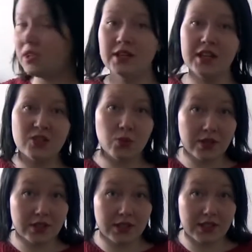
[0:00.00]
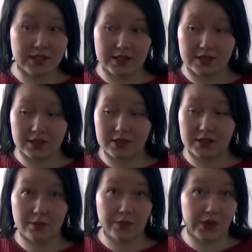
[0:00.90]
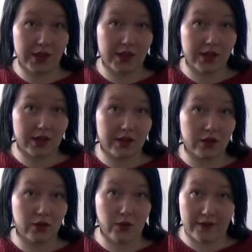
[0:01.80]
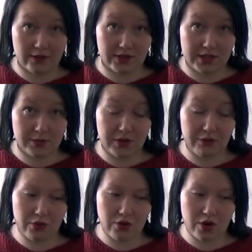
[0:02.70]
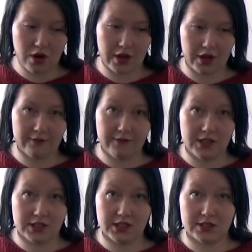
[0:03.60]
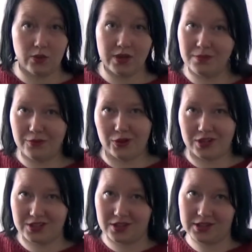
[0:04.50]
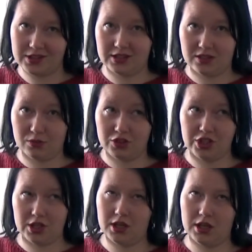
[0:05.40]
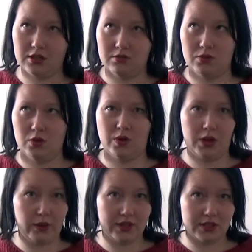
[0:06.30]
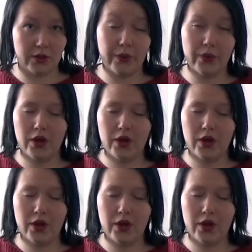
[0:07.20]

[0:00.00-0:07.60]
next one is something you haven't seen before. I finished this right before I started this Almangia like 3 weeks ago.